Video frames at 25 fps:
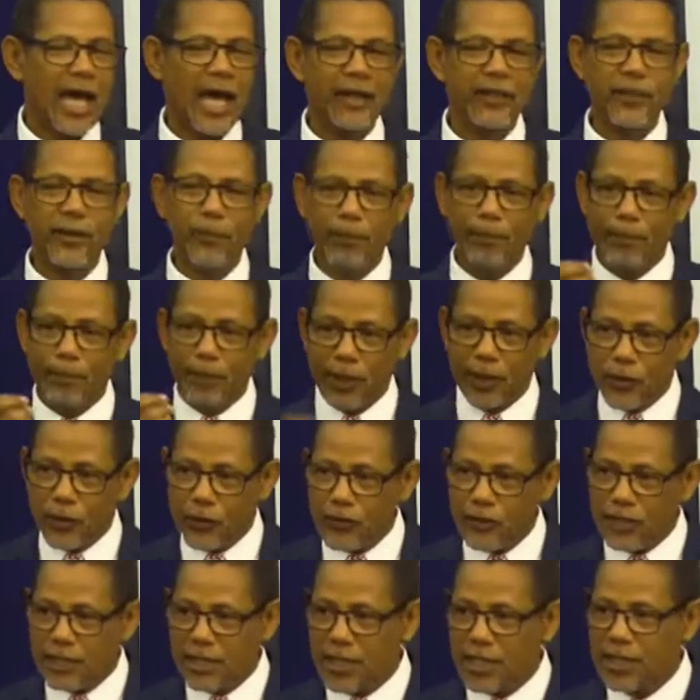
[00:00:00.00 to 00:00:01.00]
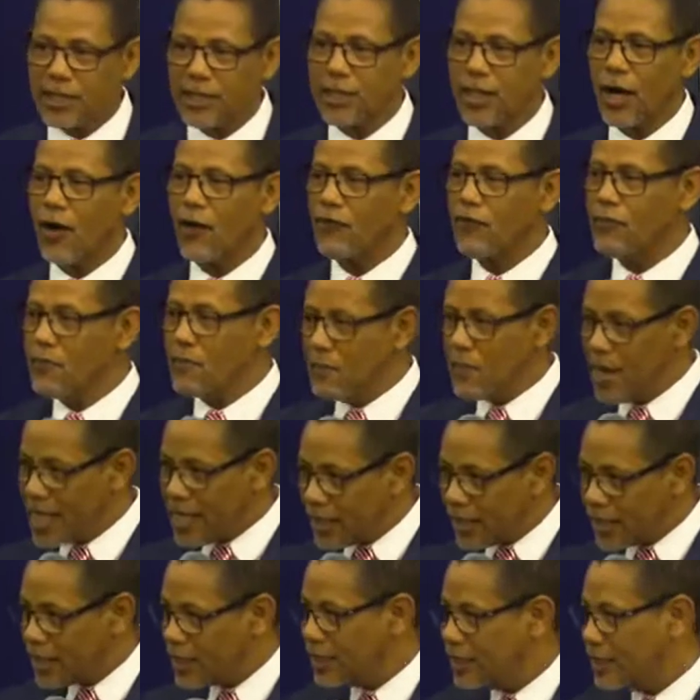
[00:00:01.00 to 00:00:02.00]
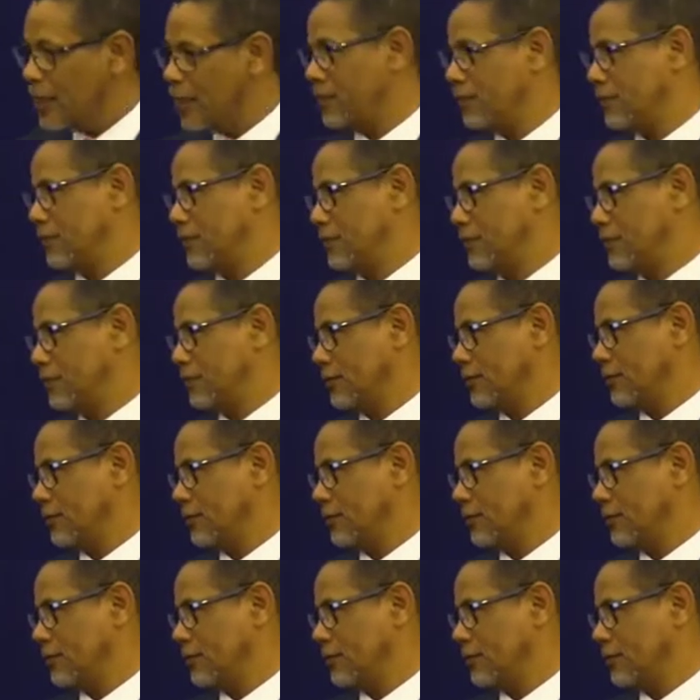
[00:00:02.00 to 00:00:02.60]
And the process of making them